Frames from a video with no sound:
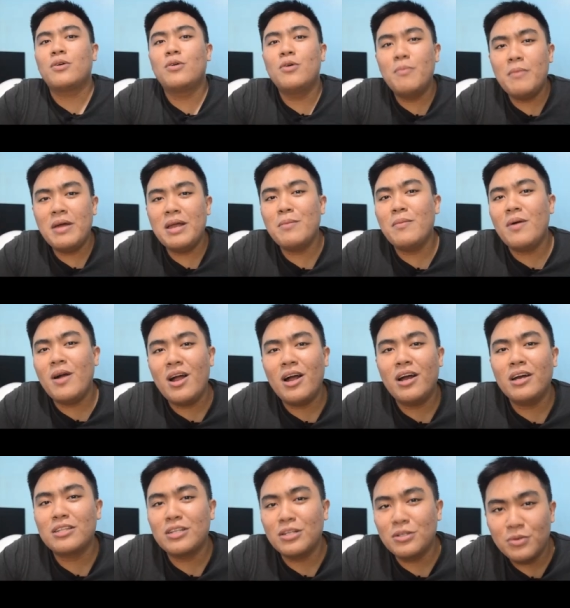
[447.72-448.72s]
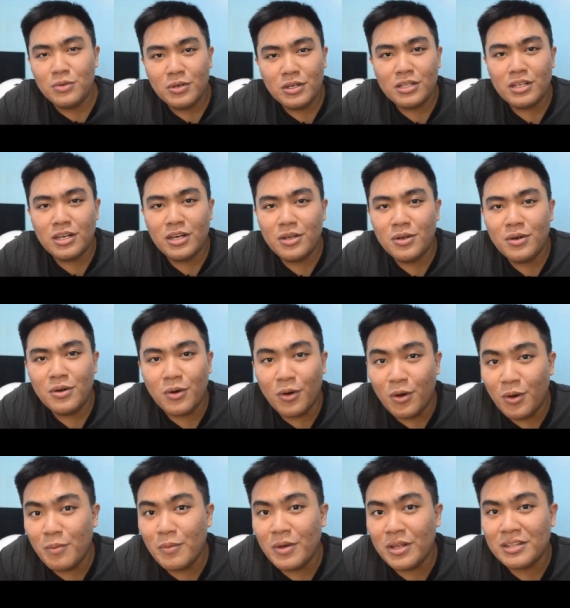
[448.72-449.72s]
Kung may mga katanungan kayo,
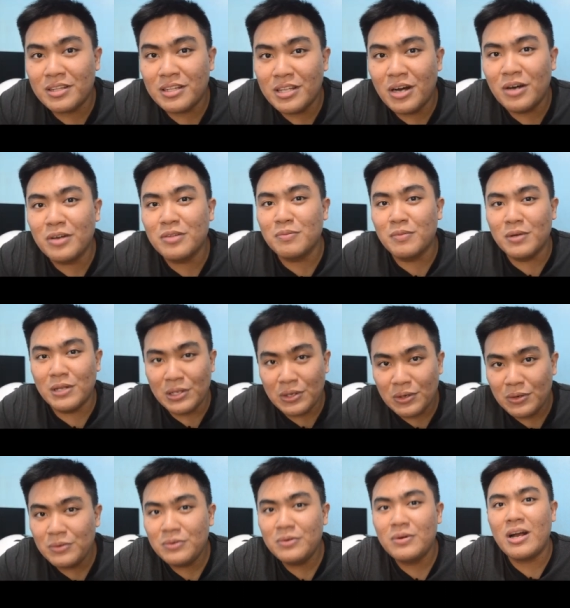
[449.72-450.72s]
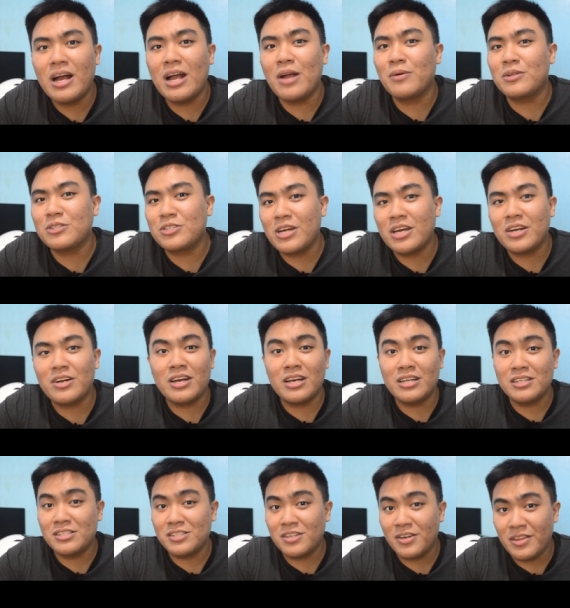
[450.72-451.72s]
comment down below. I will try to
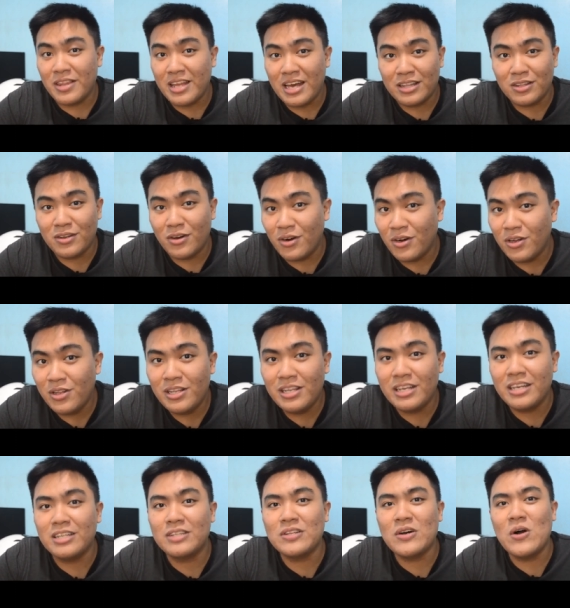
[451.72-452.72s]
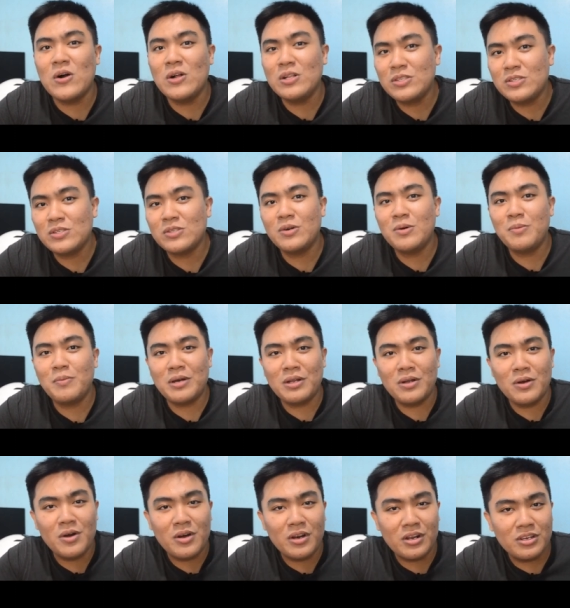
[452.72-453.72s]
answer that all. And also,
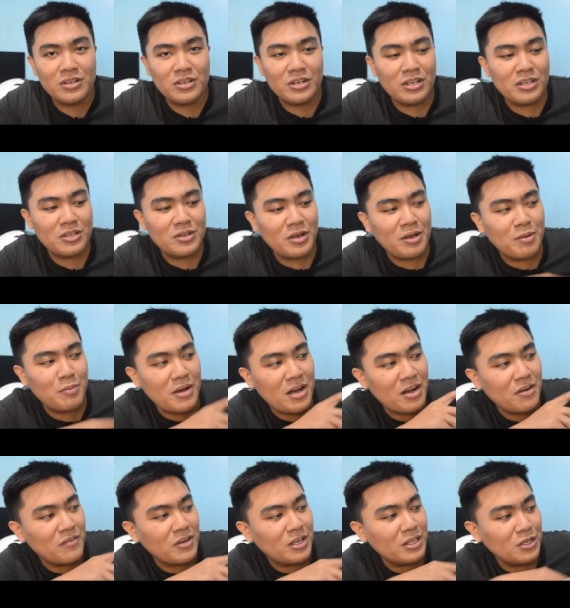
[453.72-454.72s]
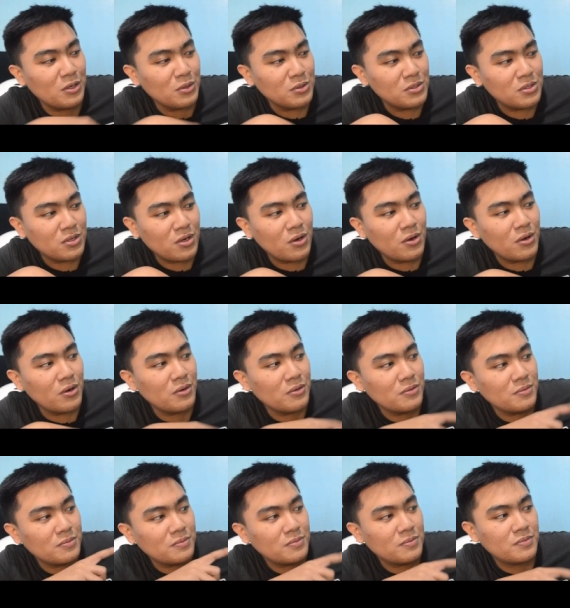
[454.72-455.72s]
panoorin nyo rin yung ibang videos ko.
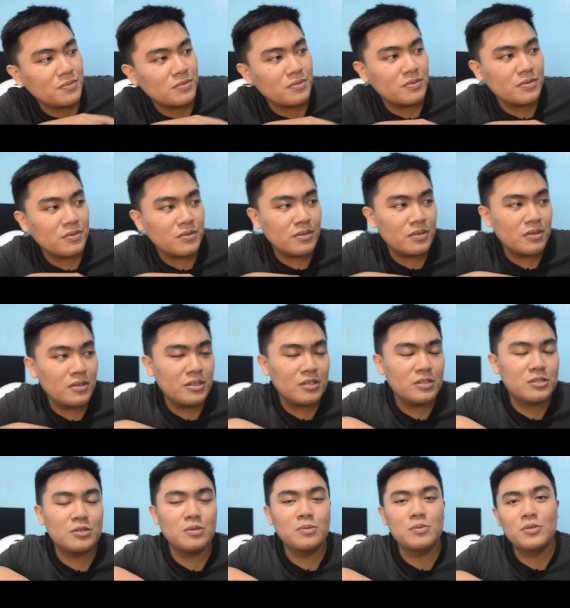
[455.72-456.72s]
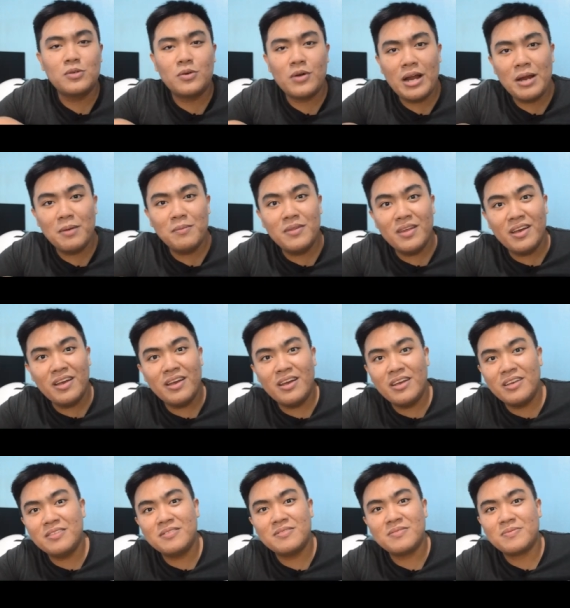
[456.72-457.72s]
Subscribe
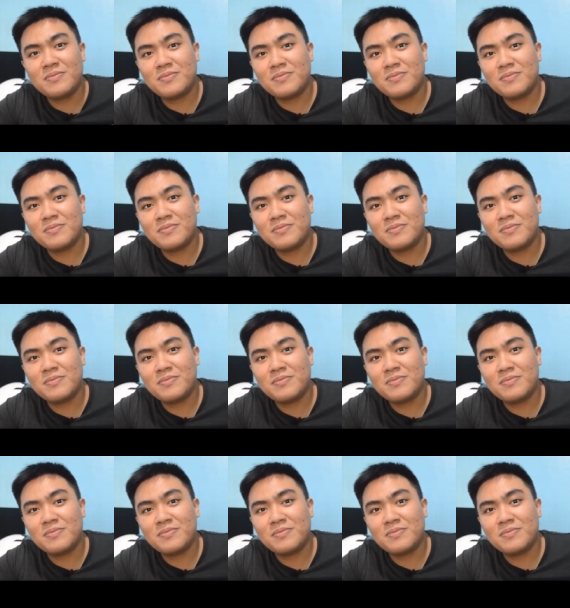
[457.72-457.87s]
din!